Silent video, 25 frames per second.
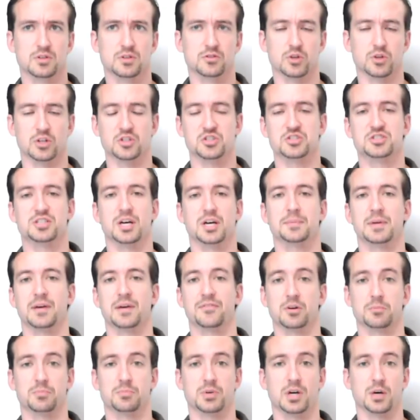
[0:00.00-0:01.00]
so I just stopped
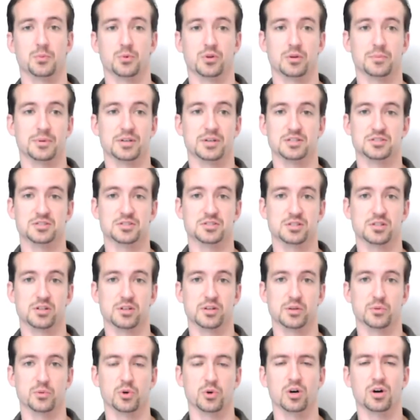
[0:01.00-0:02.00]
having a problem with it because it's
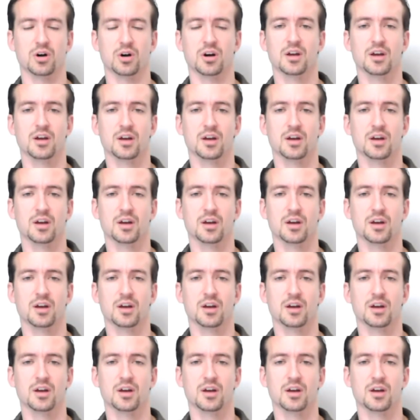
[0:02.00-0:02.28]
clearly wrong.